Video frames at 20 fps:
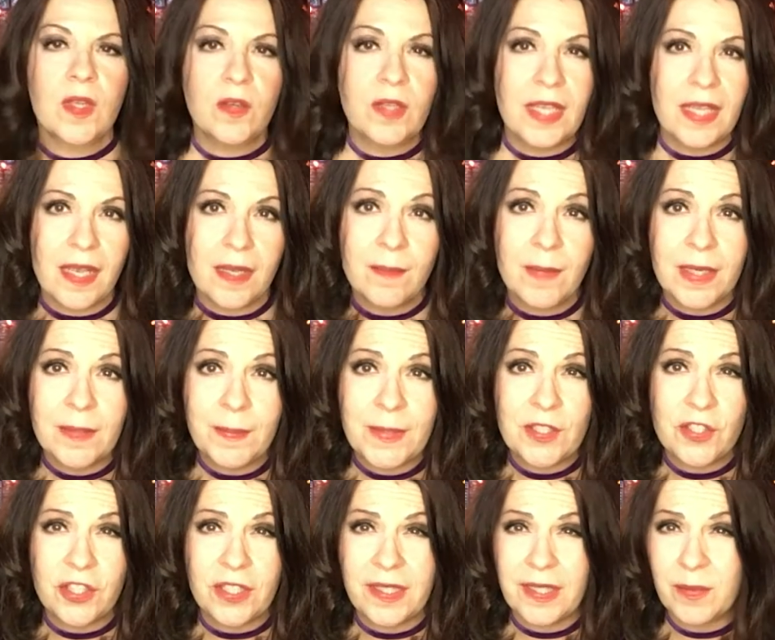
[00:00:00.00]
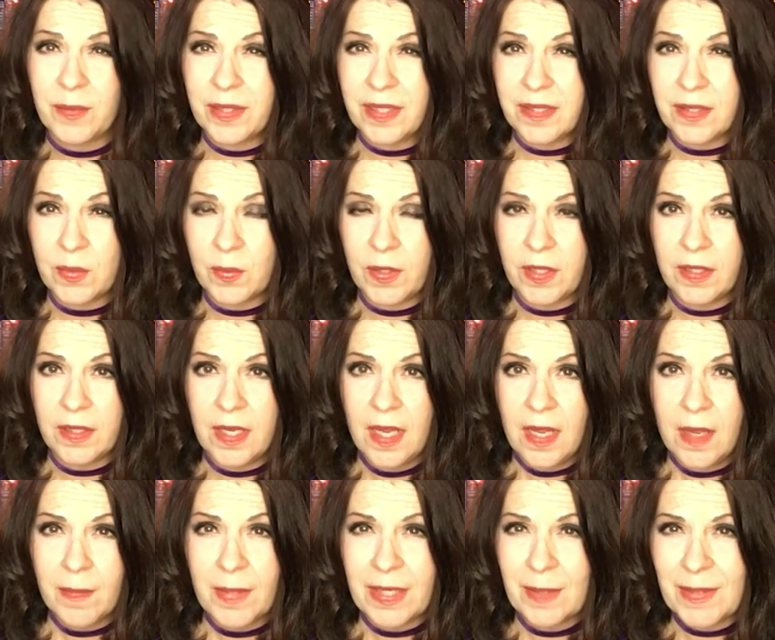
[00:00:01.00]
Okay, I might be cheating with this one,
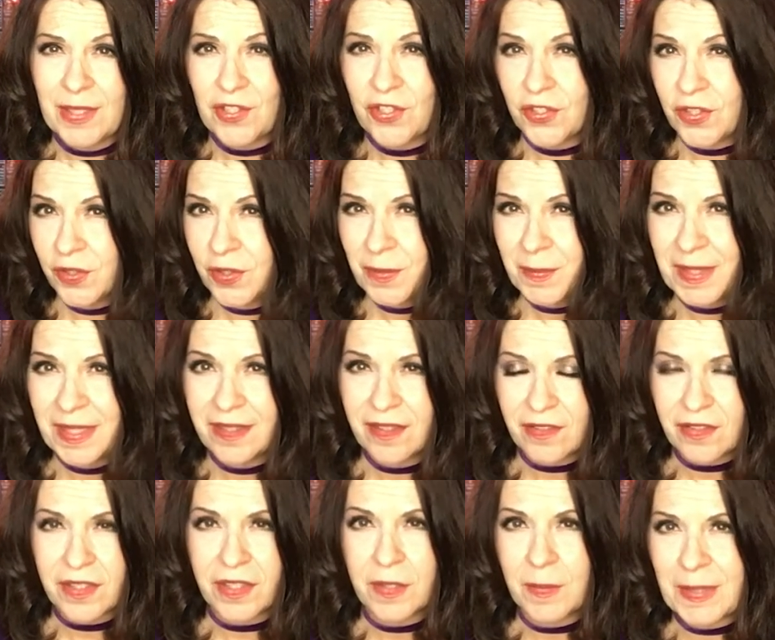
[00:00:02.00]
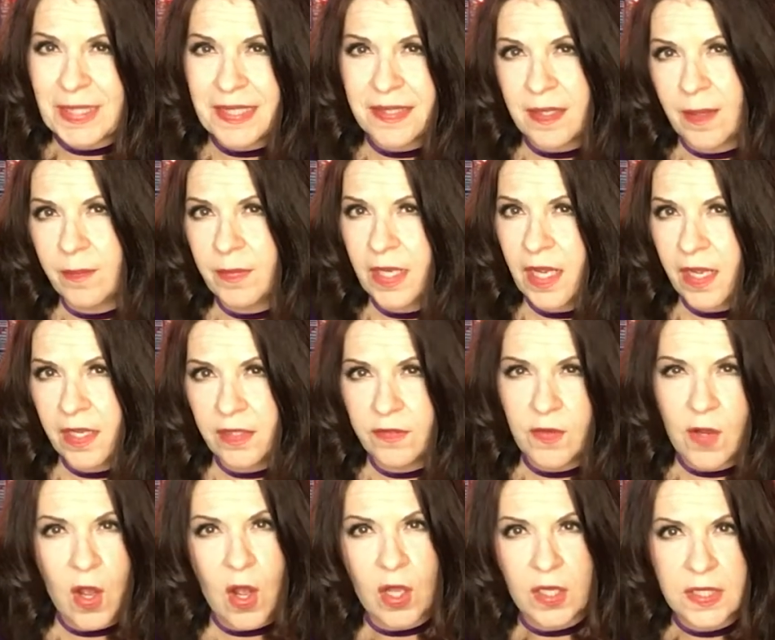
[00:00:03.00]
but I'm assuming there's going to be some kind of
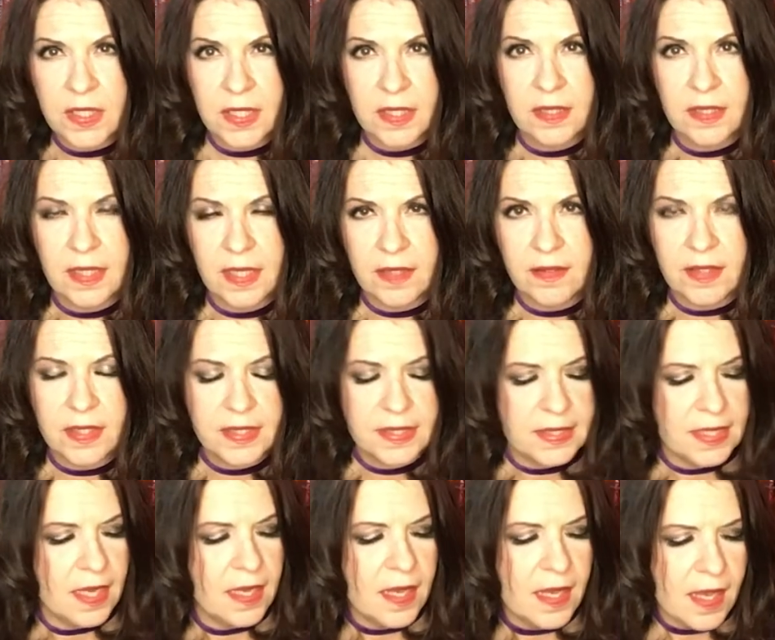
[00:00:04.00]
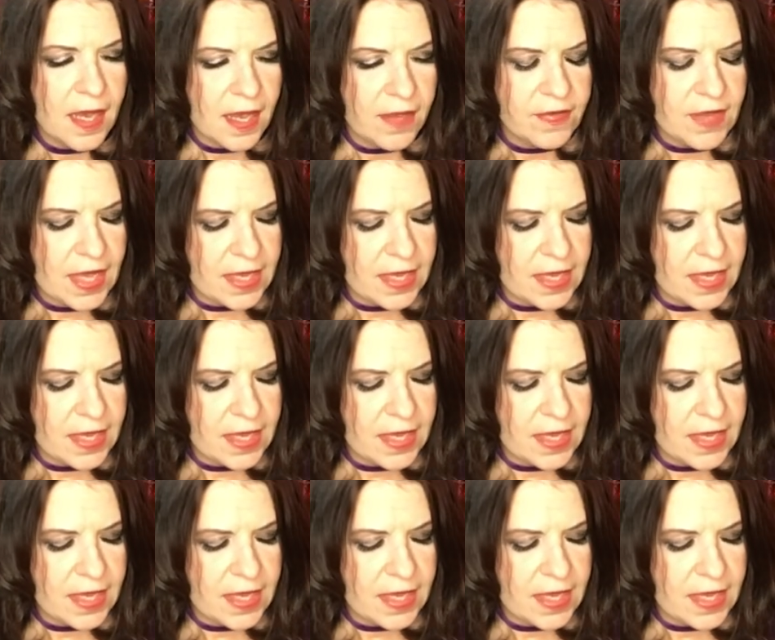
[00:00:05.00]
haunted in this, and